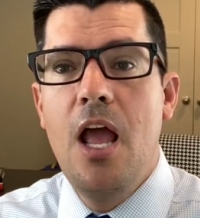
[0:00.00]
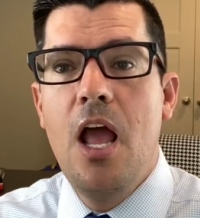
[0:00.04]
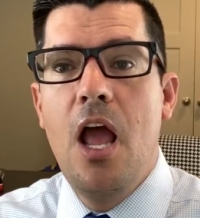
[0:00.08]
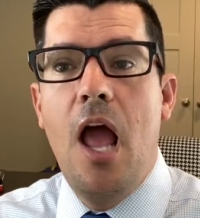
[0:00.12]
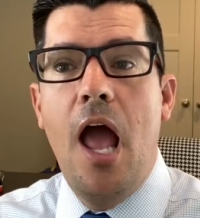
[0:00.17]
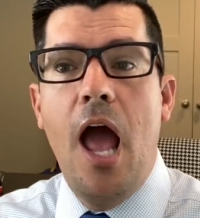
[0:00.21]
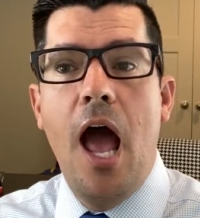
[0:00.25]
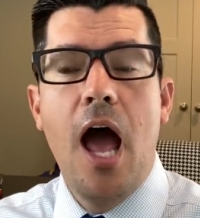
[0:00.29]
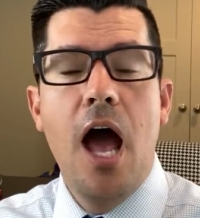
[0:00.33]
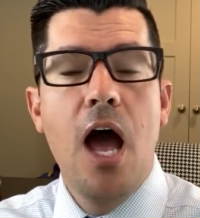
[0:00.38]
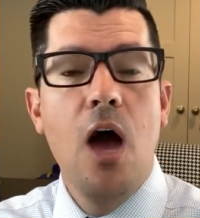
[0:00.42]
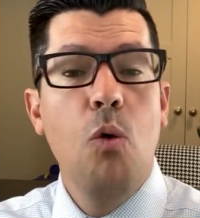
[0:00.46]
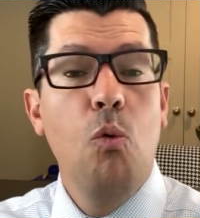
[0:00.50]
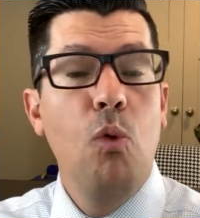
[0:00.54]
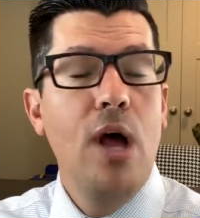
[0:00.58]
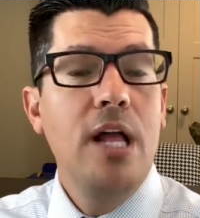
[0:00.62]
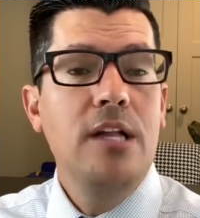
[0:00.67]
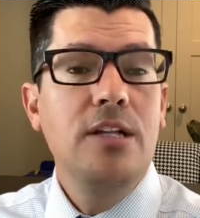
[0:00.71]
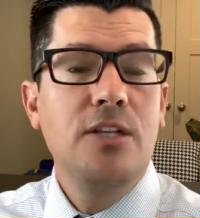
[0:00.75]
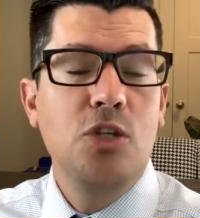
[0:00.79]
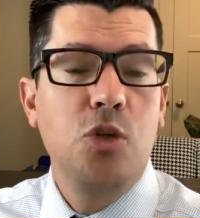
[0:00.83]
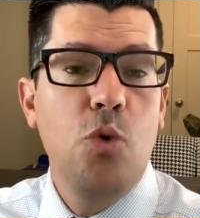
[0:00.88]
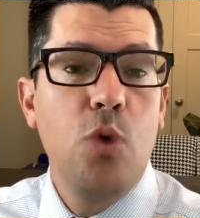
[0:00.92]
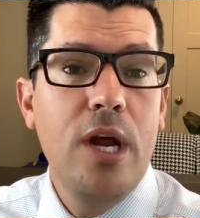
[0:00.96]
Uh, well,
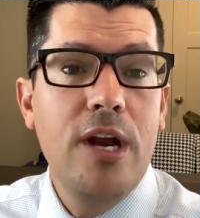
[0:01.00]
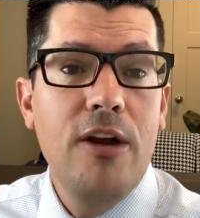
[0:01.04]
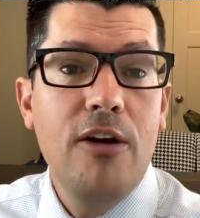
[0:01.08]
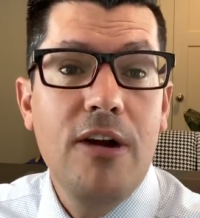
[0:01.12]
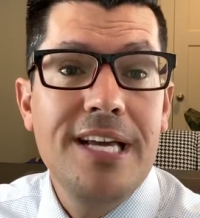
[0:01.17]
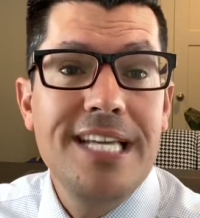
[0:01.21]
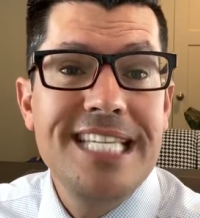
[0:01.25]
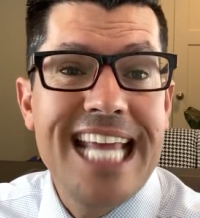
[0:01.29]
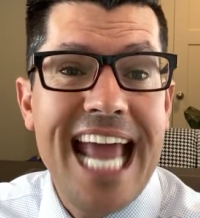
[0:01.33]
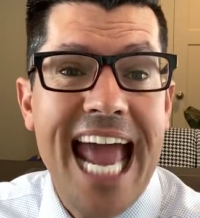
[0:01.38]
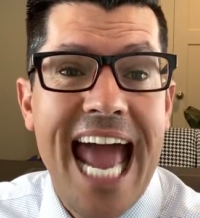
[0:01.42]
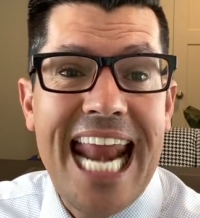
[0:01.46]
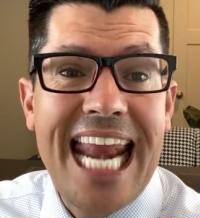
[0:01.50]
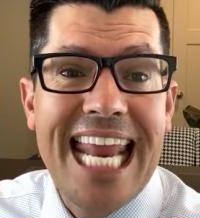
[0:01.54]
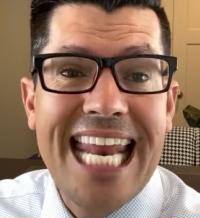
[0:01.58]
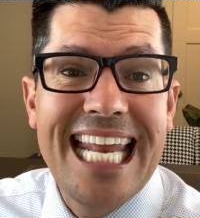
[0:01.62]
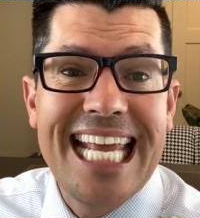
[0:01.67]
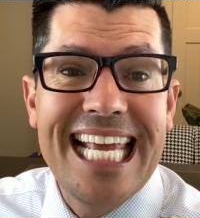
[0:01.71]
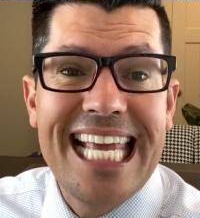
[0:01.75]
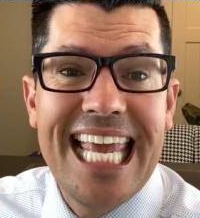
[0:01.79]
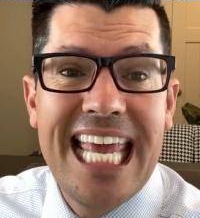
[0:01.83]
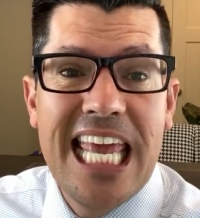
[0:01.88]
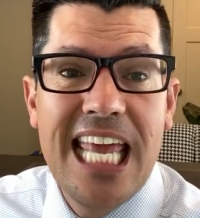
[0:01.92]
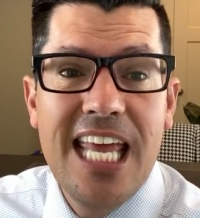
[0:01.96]
Twitter is at it
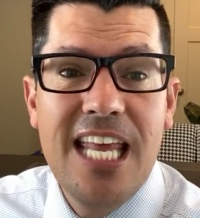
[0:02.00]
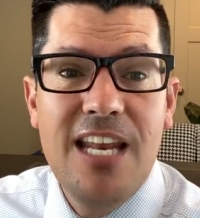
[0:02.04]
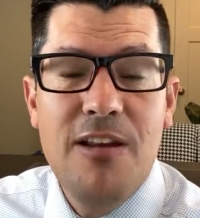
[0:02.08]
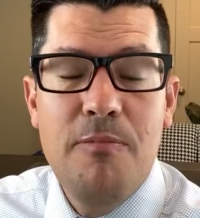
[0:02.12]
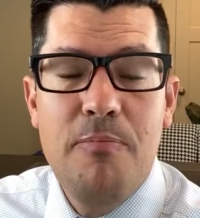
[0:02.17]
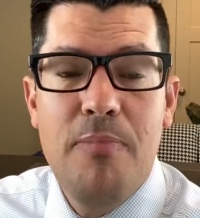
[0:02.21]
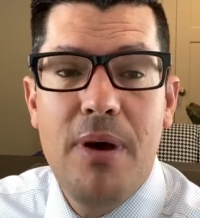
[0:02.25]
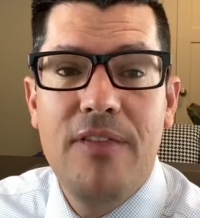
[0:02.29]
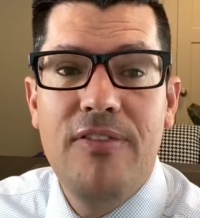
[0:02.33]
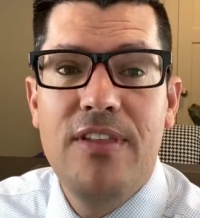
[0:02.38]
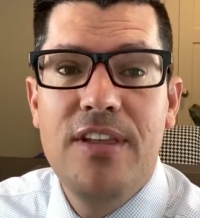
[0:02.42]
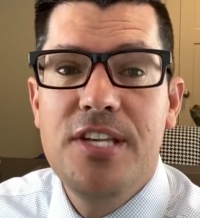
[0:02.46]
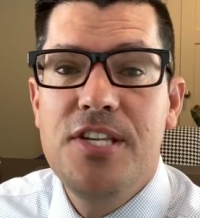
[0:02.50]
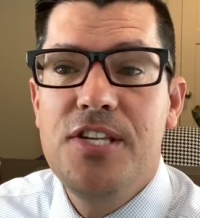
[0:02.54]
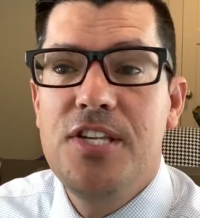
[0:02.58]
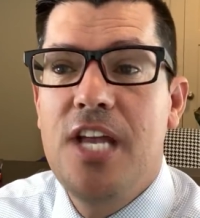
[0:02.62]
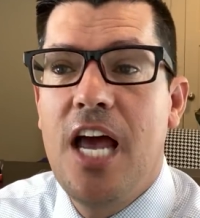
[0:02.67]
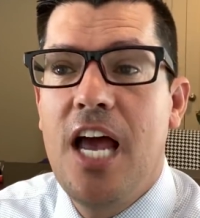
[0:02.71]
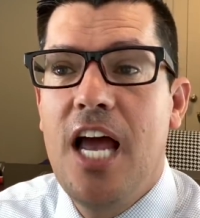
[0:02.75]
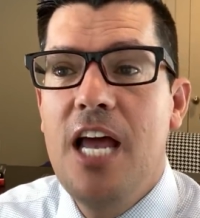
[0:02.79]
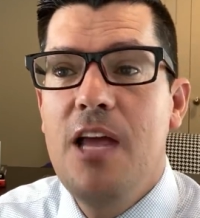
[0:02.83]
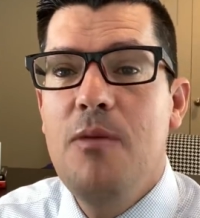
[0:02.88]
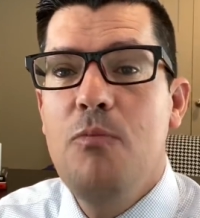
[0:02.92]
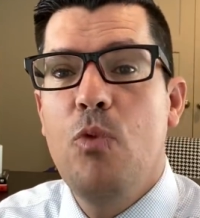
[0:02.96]
again, but this
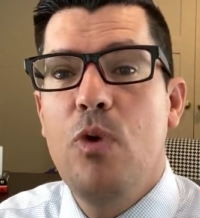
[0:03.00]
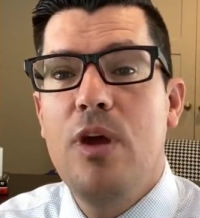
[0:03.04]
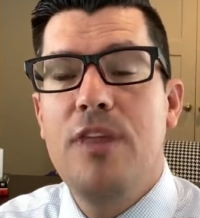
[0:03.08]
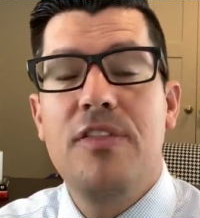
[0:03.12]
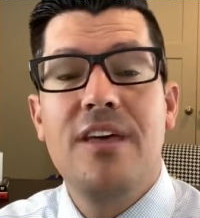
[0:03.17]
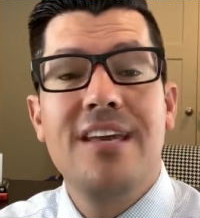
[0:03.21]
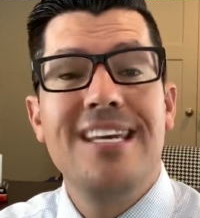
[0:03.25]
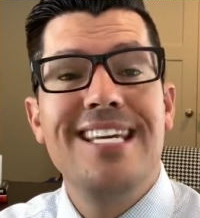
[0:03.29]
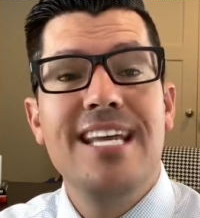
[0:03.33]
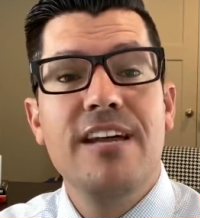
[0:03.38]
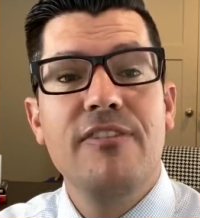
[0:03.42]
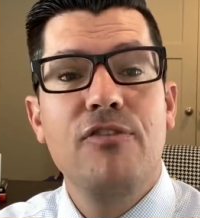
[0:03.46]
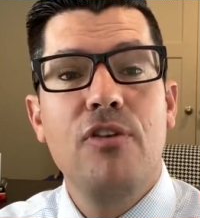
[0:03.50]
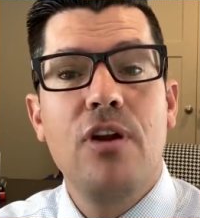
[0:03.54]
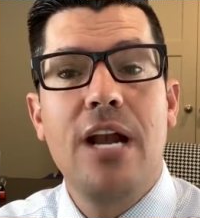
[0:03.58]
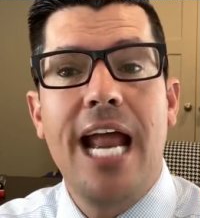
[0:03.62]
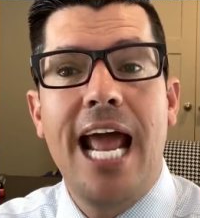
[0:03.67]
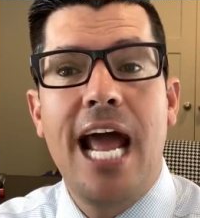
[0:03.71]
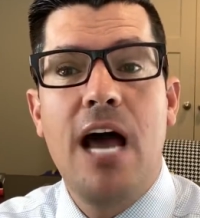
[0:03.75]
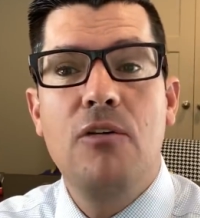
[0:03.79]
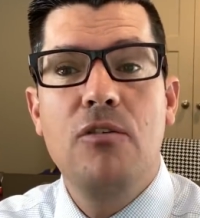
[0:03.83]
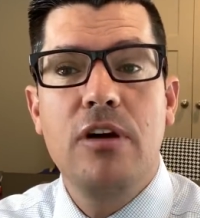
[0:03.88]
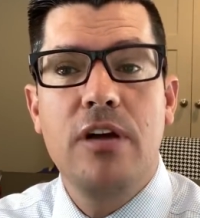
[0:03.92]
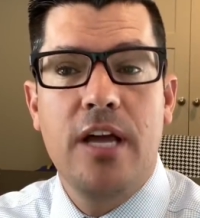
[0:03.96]
time with a different
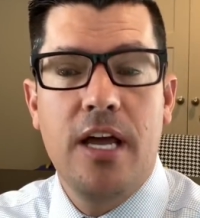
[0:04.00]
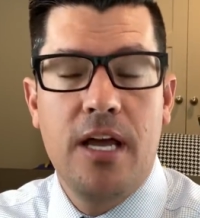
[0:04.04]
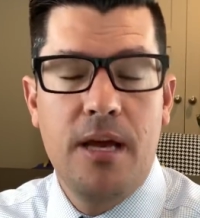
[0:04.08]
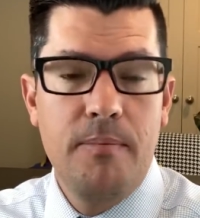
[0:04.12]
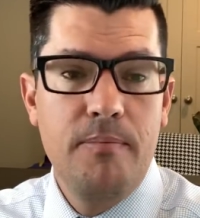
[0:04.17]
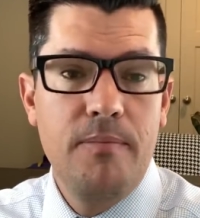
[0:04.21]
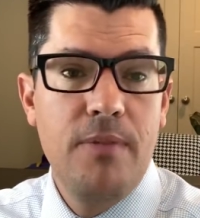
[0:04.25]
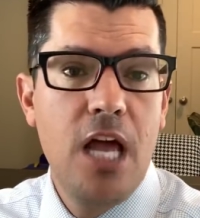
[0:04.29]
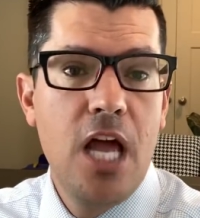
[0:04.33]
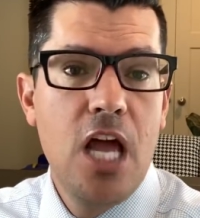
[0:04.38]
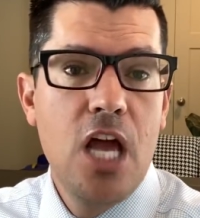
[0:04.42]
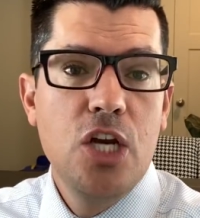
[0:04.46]
outcome.